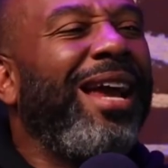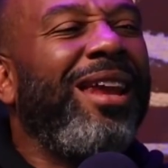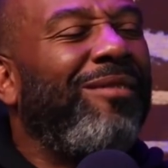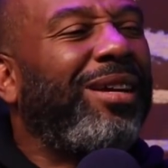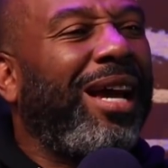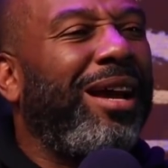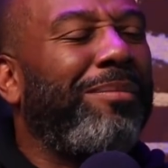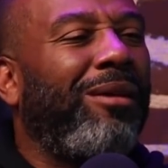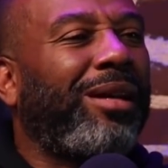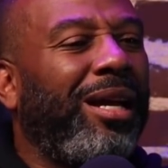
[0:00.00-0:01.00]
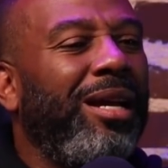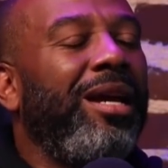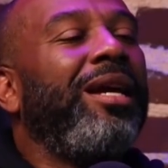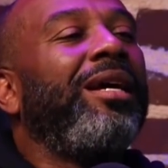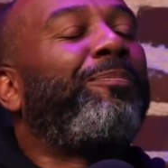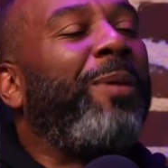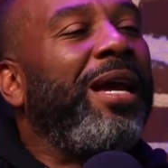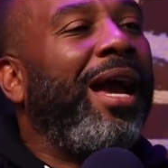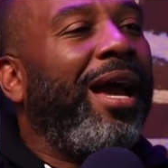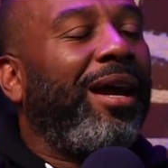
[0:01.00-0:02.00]
ain't never cared about kids.
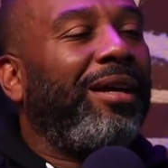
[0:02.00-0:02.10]
Pierre.